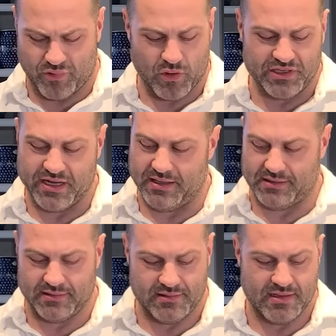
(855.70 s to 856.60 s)

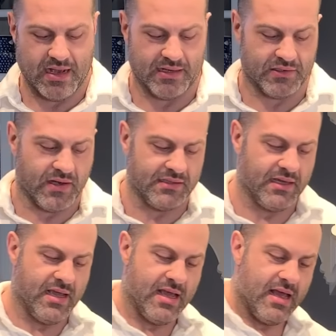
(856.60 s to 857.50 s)
Portuguese hot
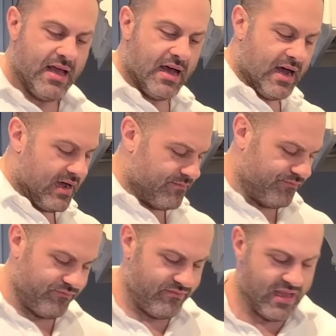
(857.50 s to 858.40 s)
sauce.
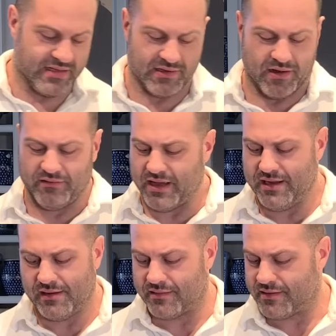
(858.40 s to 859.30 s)
Um, it's
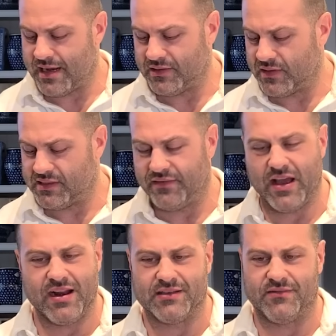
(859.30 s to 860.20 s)
unlike other hot
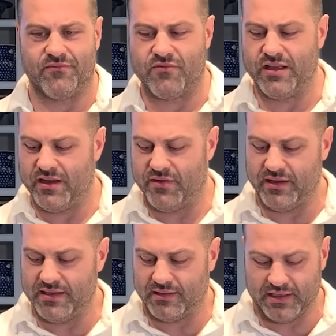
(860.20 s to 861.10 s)
sauces I've had. It's really,
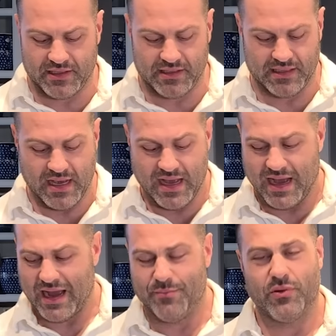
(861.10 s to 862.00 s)
really delicious.
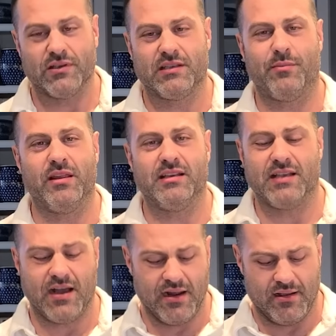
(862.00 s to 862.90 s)
I put some of
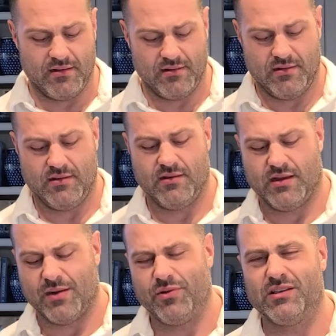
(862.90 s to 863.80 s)
this on it.
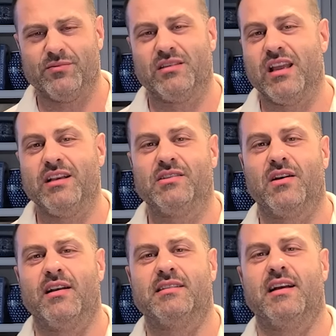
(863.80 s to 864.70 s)
I put some steak
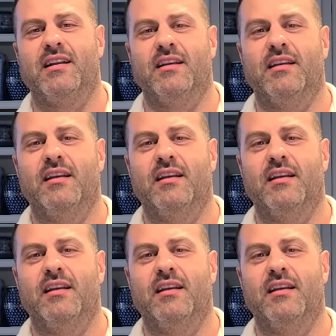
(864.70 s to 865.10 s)
sauce on